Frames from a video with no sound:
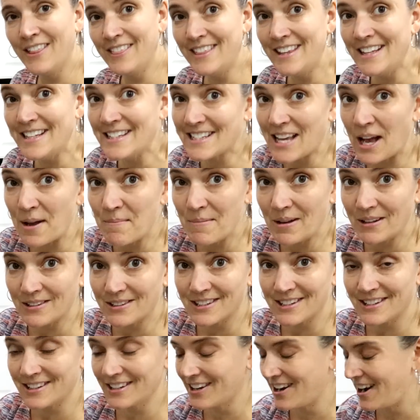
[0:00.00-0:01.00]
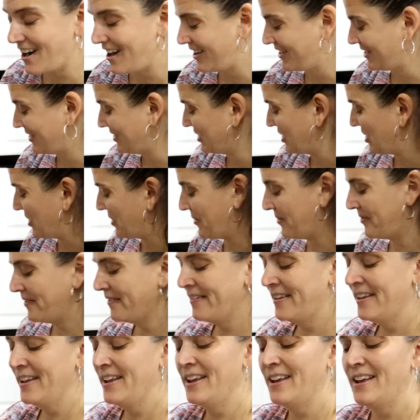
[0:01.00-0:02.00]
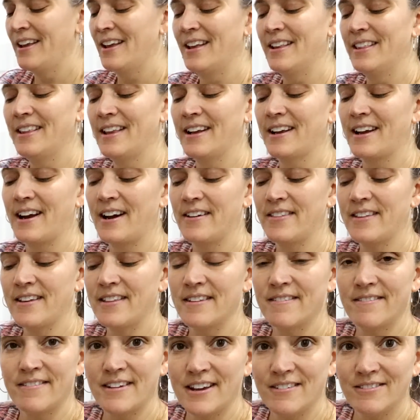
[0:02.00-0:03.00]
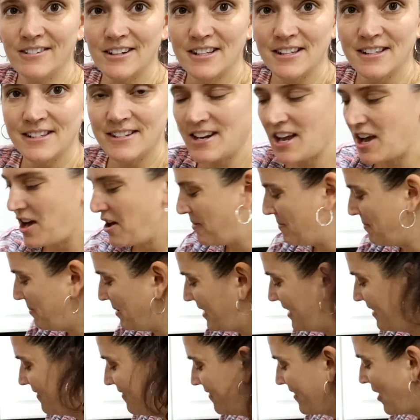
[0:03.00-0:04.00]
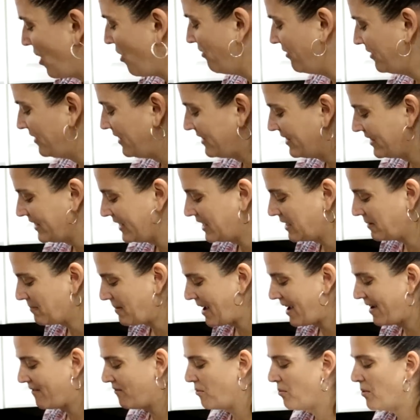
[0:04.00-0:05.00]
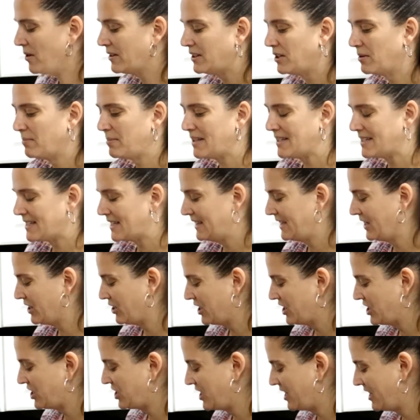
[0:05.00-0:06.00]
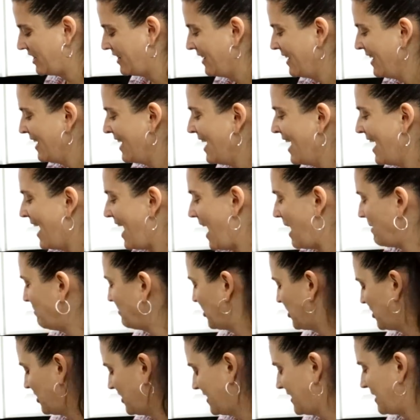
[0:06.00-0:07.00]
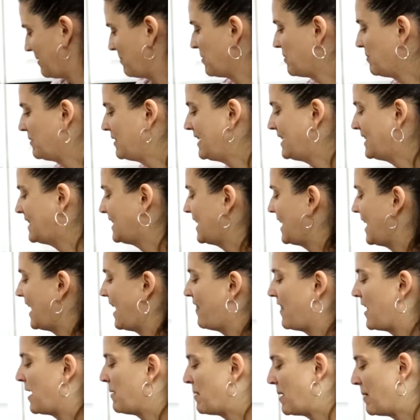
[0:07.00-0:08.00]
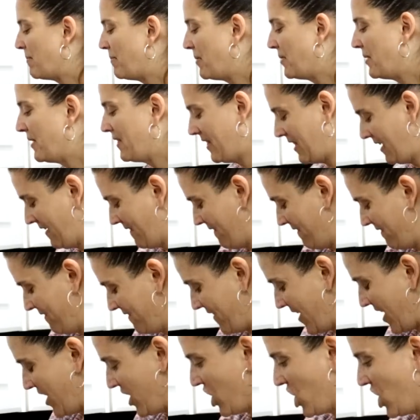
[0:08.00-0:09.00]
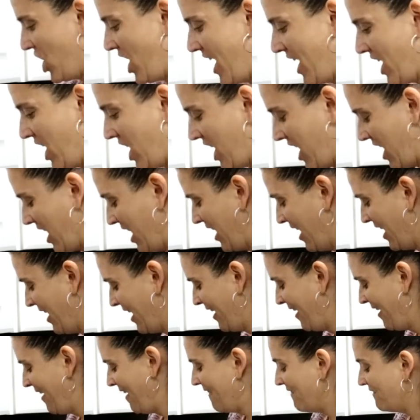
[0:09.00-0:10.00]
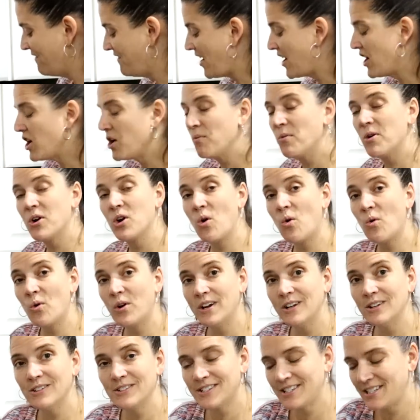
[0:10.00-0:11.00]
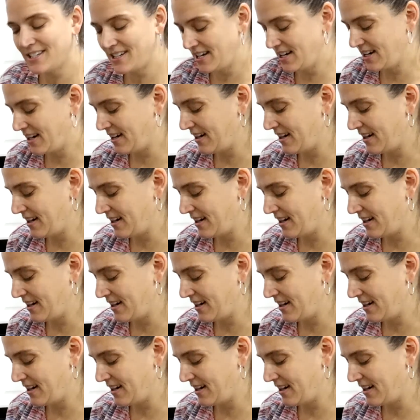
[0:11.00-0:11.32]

These got melted in the tar, so like, are they the favorites? No, but hopefully I will eat them. I have one little piece of licorice here. I'm sure someone will eat today, and then I'm gonna put the firework Oreos in